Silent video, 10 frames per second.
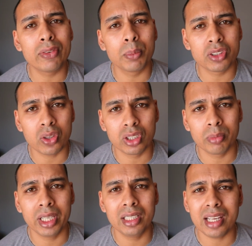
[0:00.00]
form of social
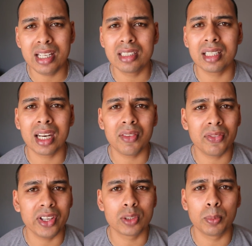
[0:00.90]
media, Instagram,
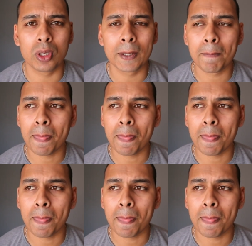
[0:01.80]
Facebook,